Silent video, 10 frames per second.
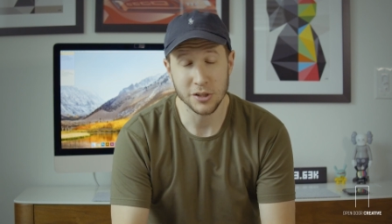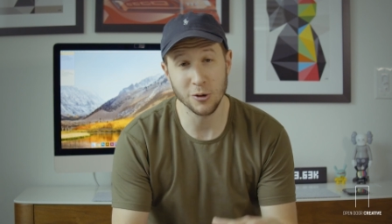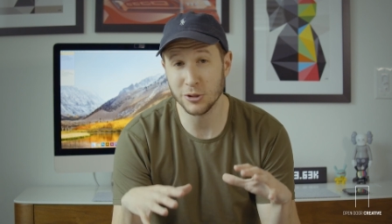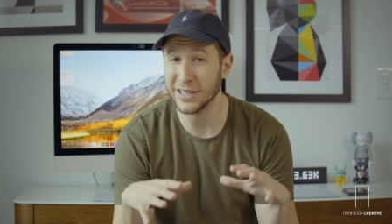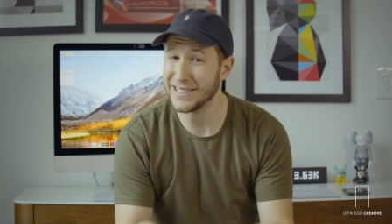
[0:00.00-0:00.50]
So
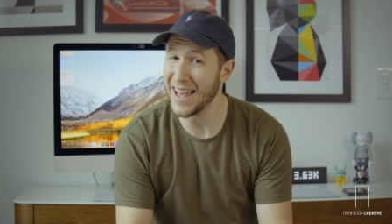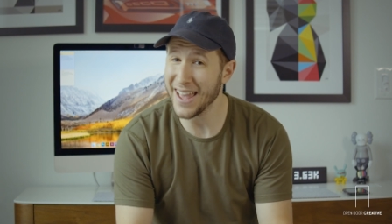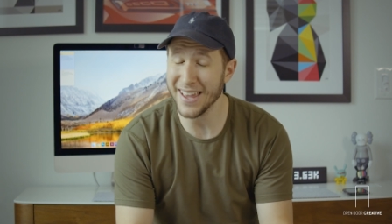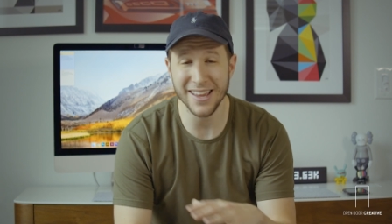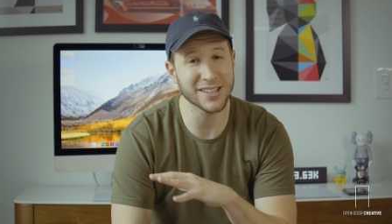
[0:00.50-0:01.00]

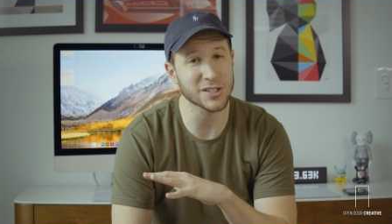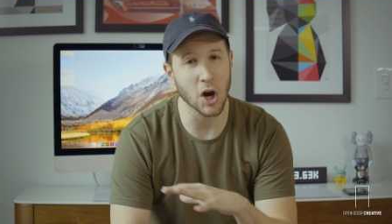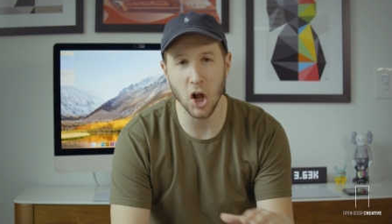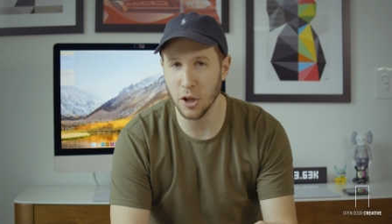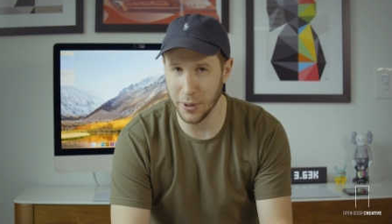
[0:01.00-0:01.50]
today is
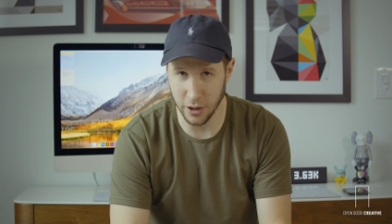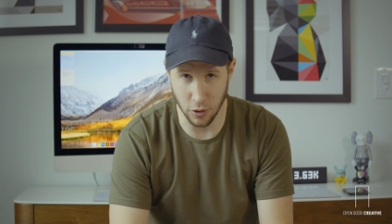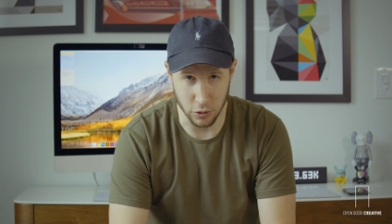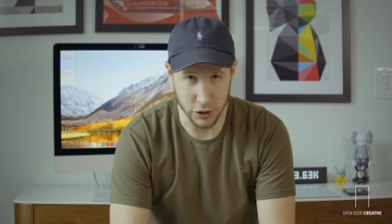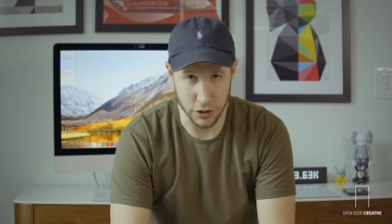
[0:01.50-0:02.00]
all about
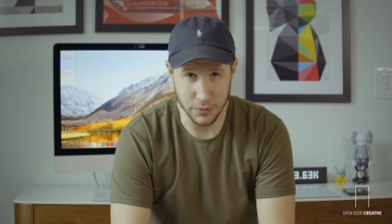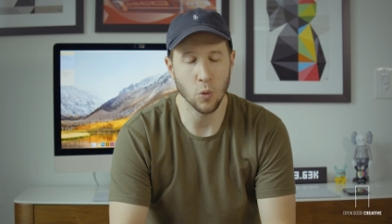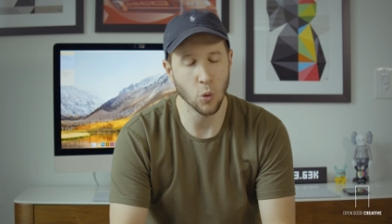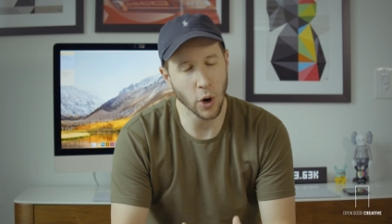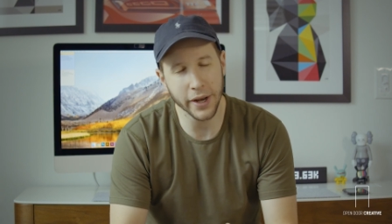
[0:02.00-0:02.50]
culture,
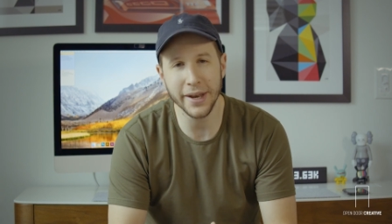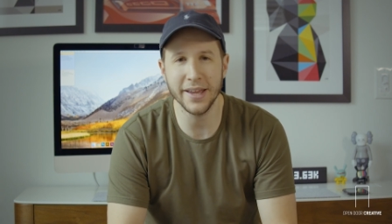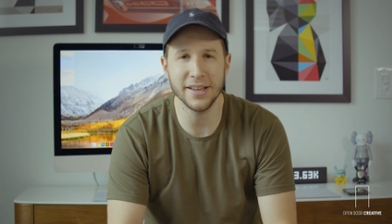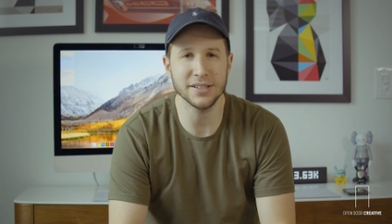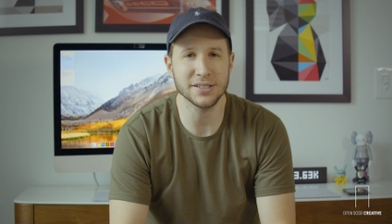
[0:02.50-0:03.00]
what it
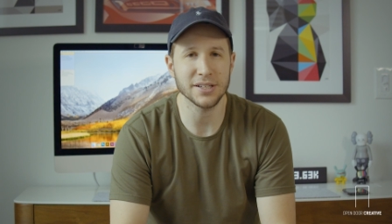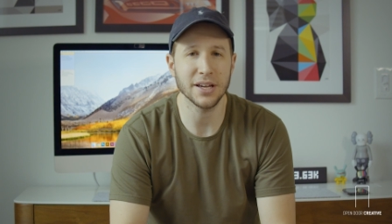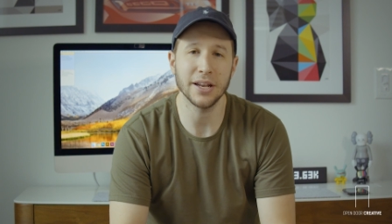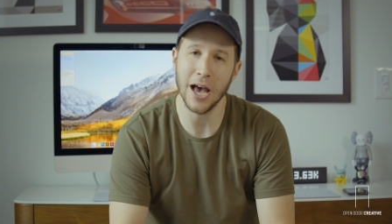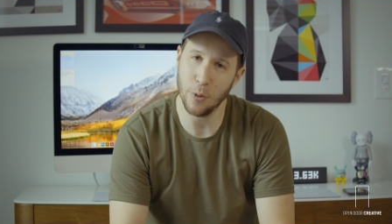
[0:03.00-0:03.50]
is
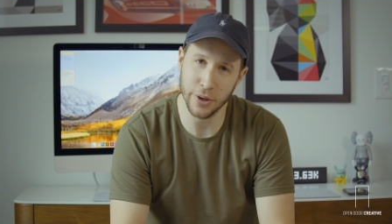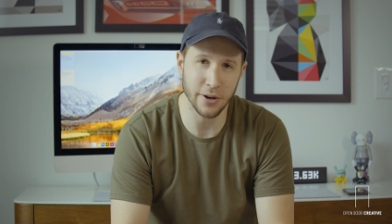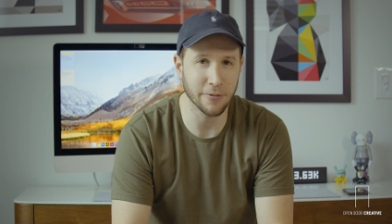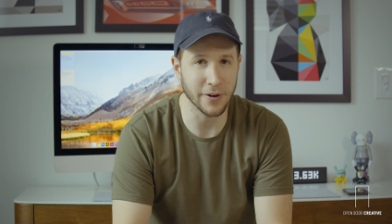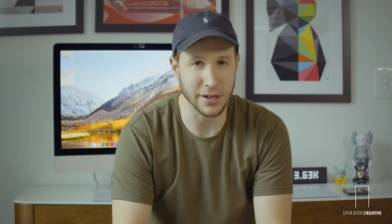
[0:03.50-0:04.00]
and how we can
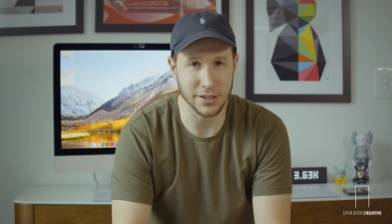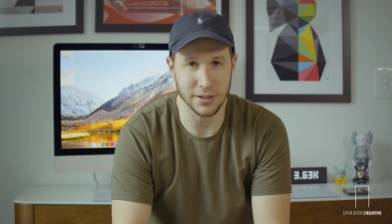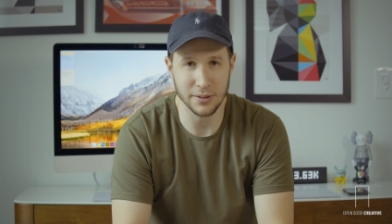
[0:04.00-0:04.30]
affect it.